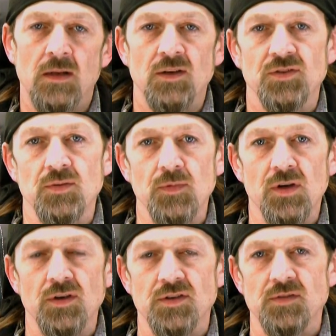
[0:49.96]
Some
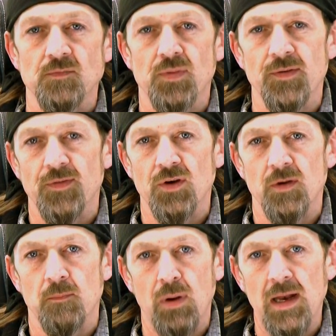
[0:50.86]
dogs prefer
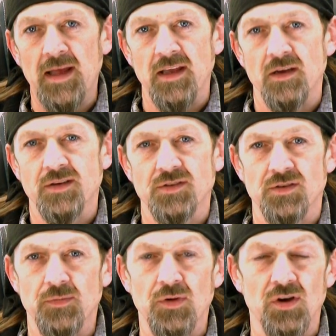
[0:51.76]
play,
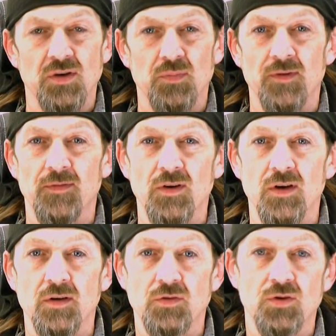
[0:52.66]
some dogs
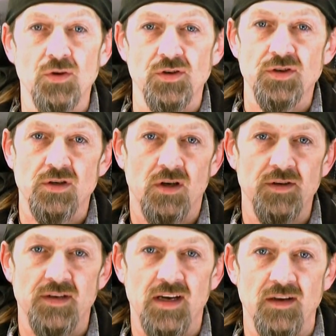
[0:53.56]
prefer touch,
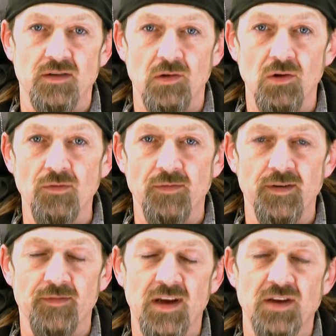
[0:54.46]
contact, love and
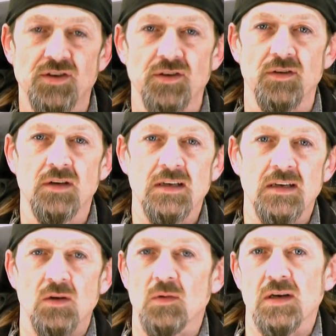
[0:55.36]
affection,
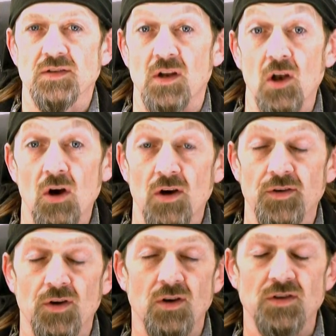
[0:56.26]
whilst a lot of
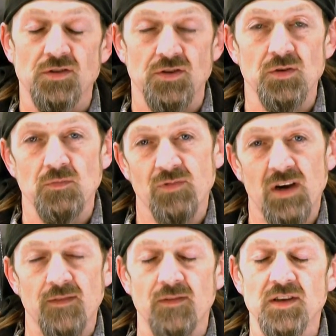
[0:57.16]
dogs do,
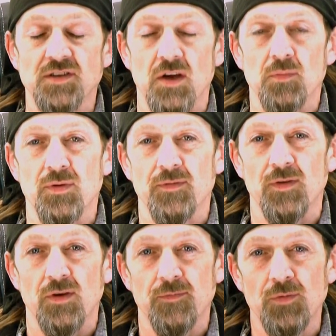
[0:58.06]
rightfully so, prefer
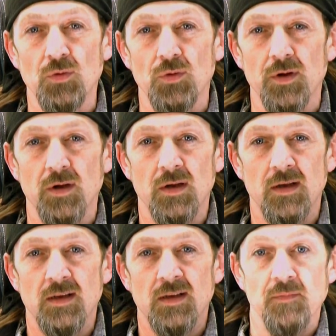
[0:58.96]
food.
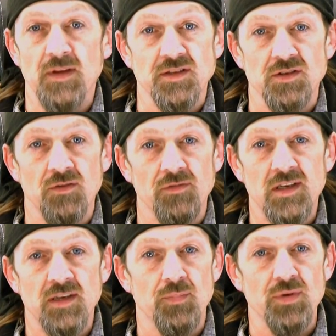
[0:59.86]
It's not
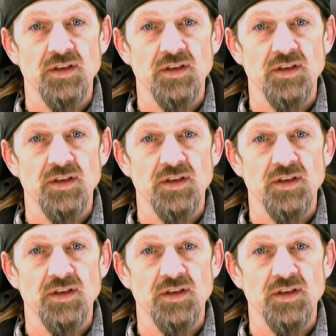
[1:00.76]
really breed